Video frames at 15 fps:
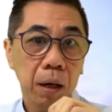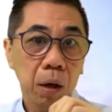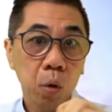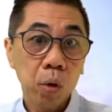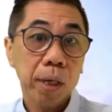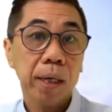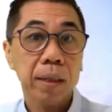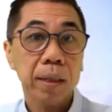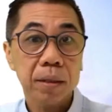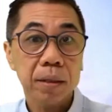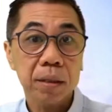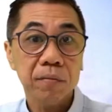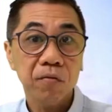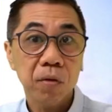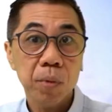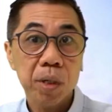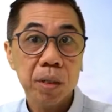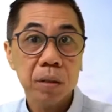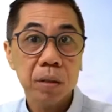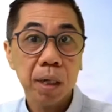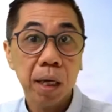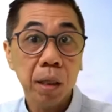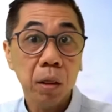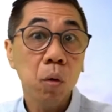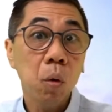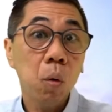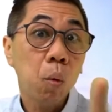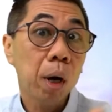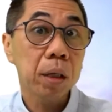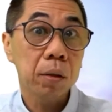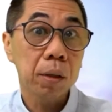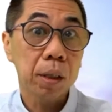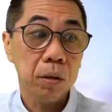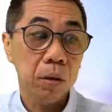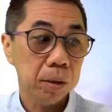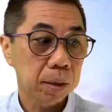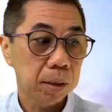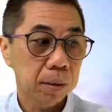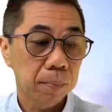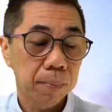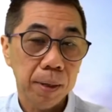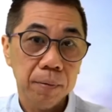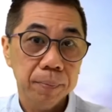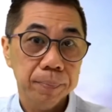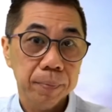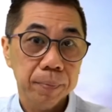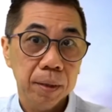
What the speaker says: look at the information and know what you're talking about.